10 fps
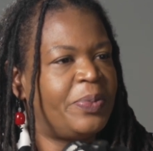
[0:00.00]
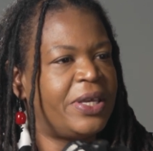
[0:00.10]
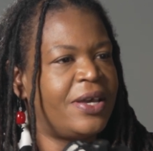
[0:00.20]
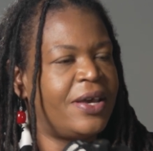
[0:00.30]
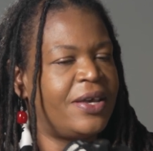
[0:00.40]

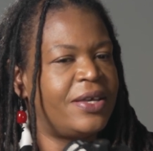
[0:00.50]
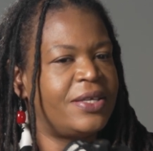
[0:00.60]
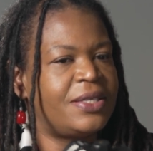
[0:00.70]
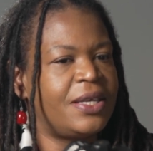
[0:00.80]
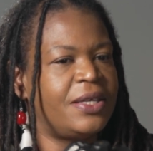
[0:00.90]

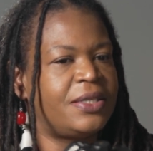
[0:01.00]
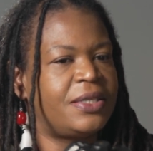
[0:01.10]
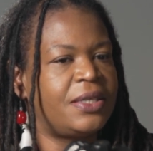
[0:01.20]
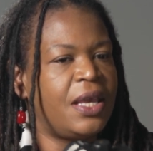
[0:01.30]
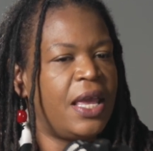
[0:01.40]
because
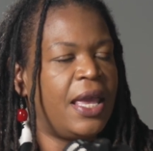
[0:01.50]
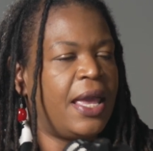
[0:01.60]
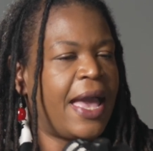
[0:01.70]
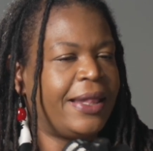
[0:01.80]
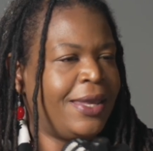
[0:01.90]

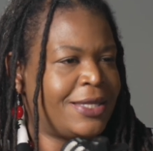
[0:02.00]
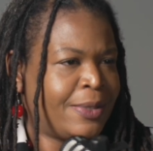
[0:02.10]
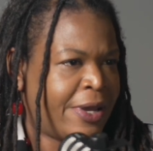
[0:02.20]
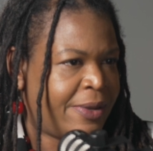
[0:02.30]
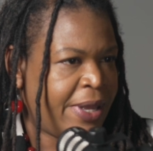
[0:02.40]
I think it's
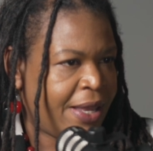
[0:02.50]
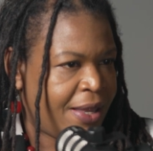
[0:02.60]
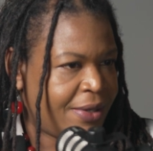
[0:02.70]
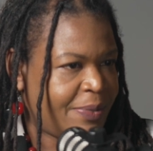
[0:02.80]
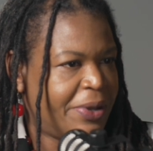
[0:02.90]
about a
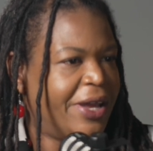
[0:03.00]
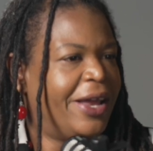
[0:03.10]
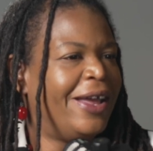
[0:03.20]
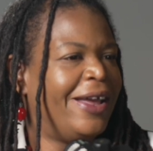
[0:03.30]
man, but